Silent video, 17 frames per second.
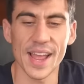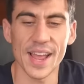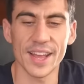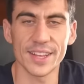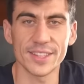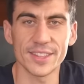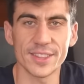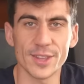
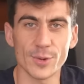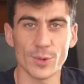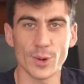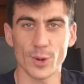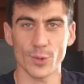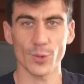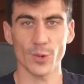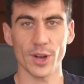and they
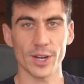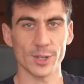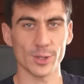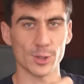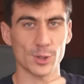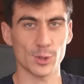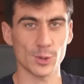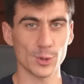were
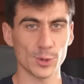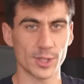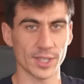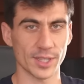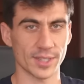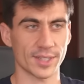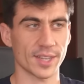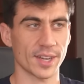wearing
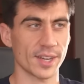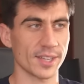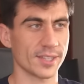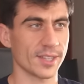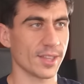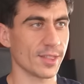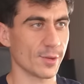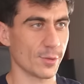suits and
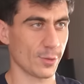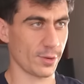ties and they